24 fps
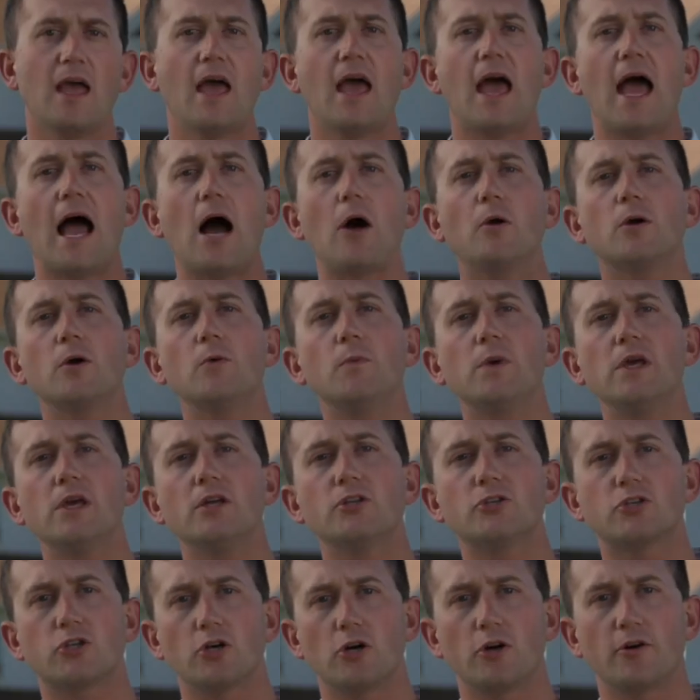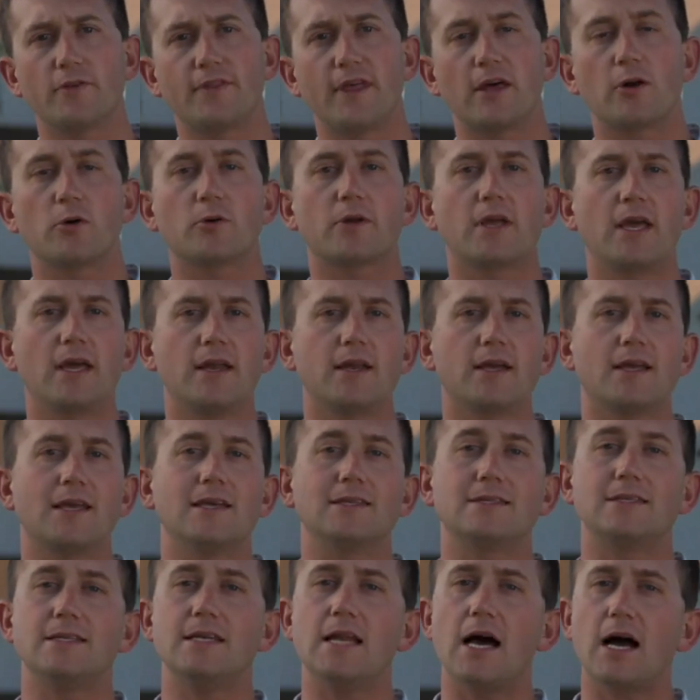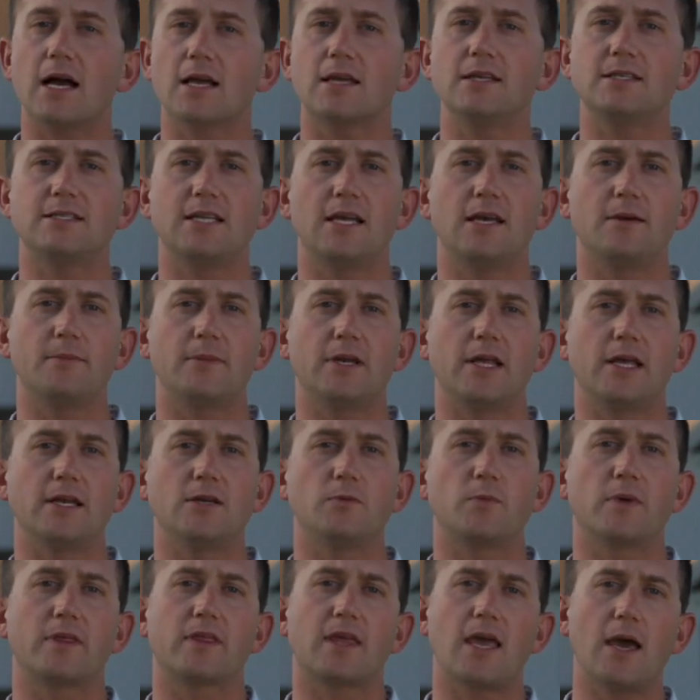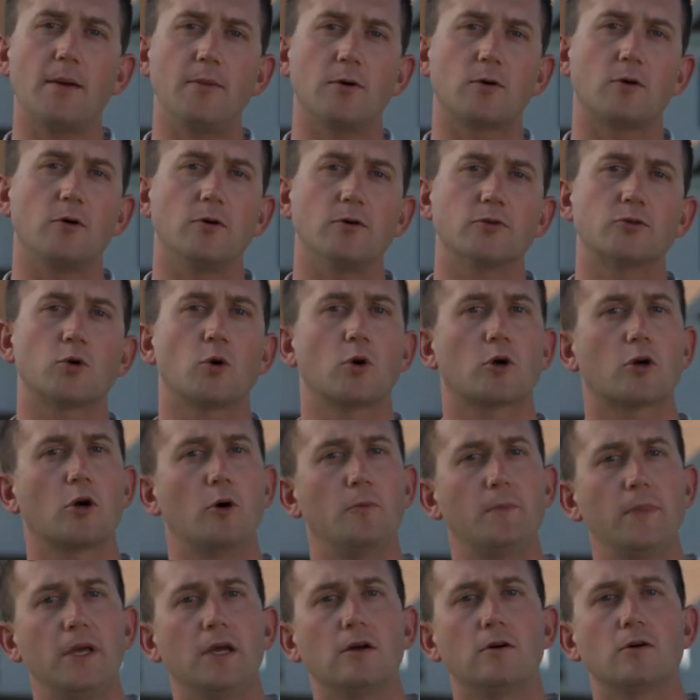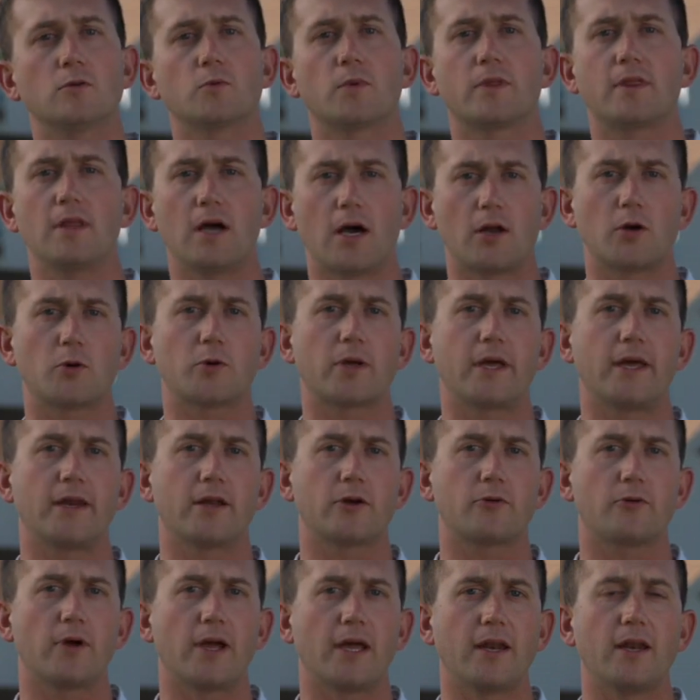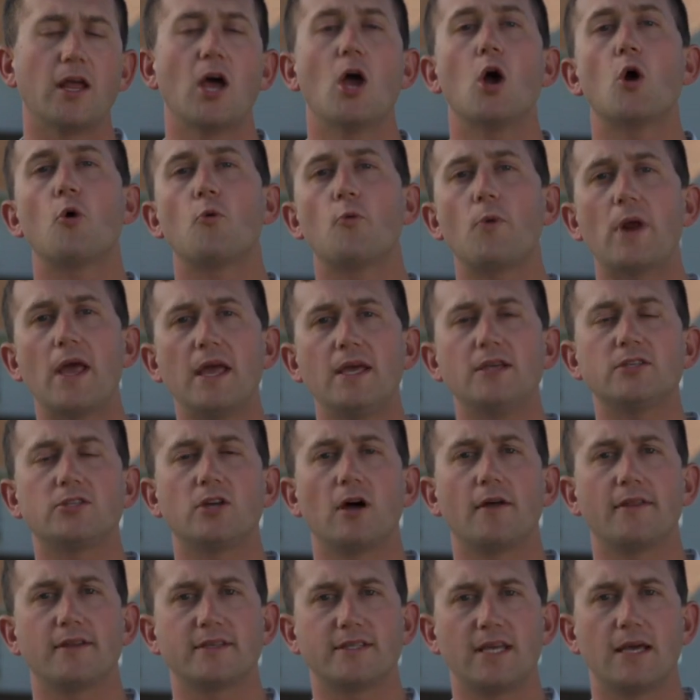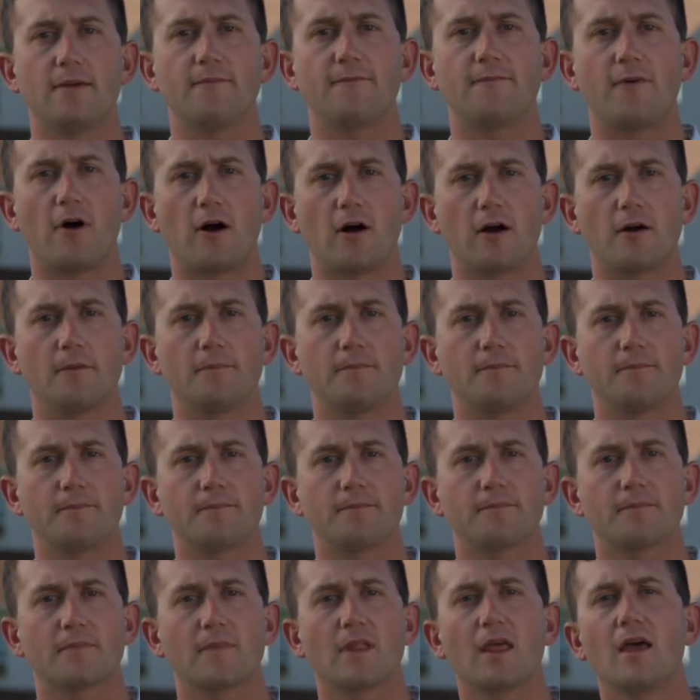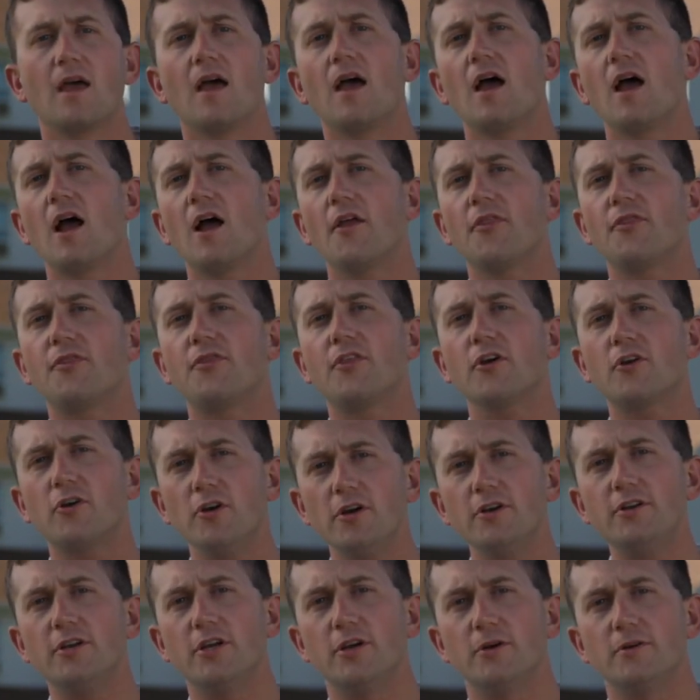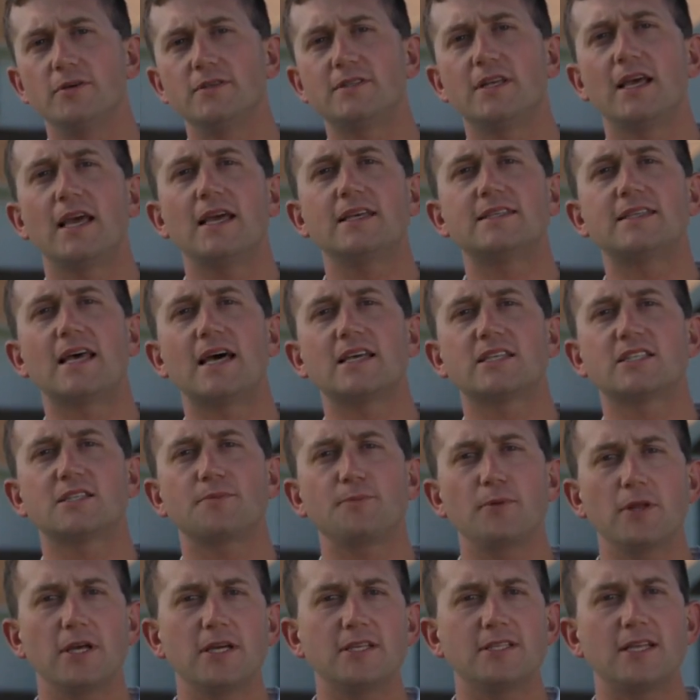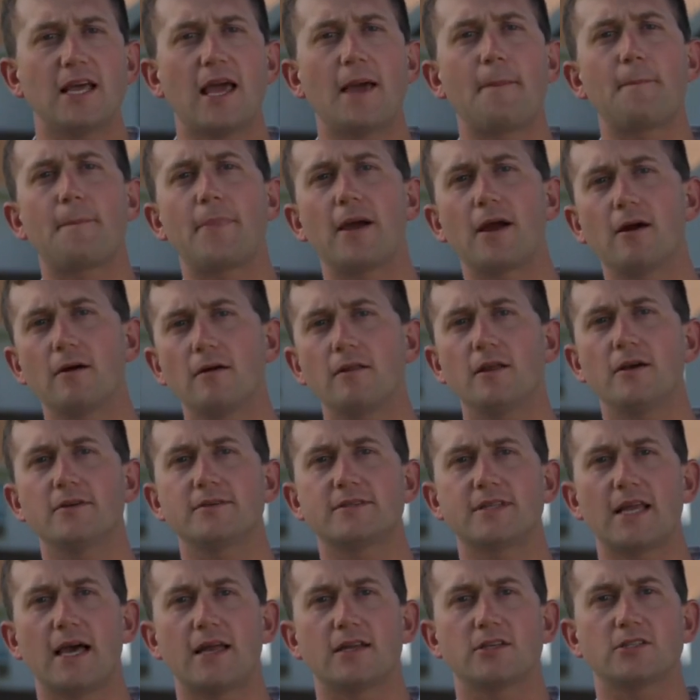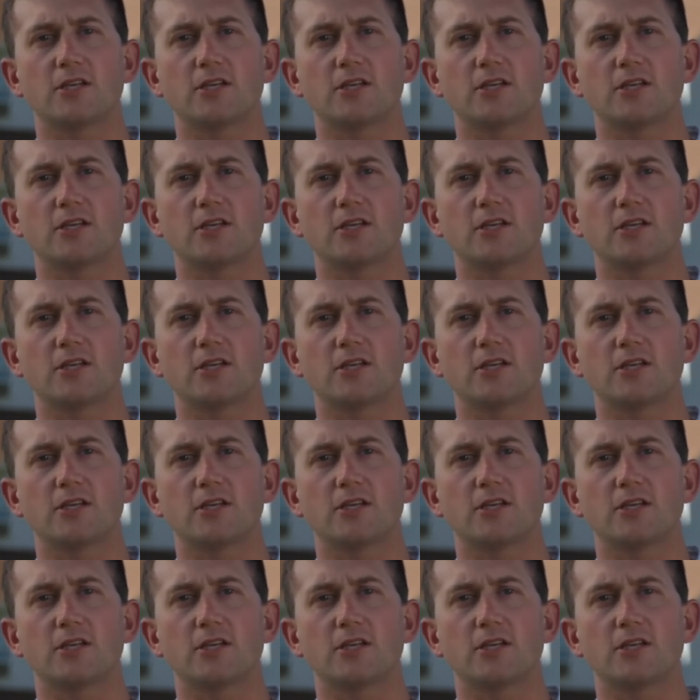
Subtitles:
How can we ensure that organic is not contaminated with chemicals or commingled with non-organic grain raised on the same farm? The good news is that split and parallel status